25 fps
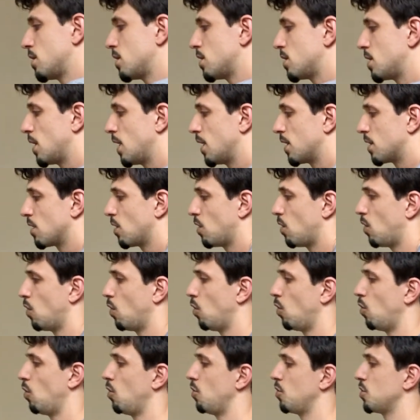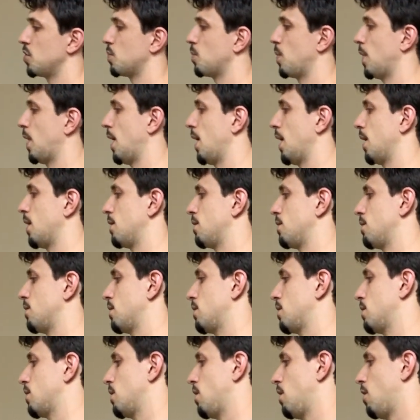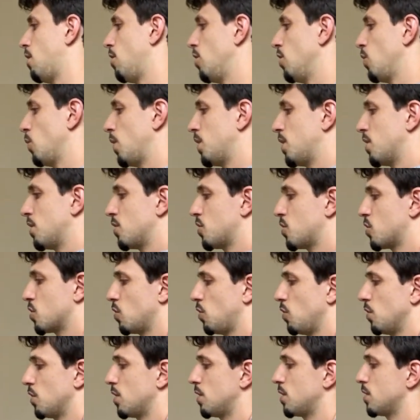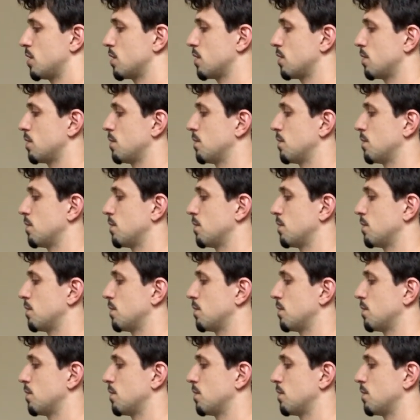to get the whole spine all the way to the shoulders.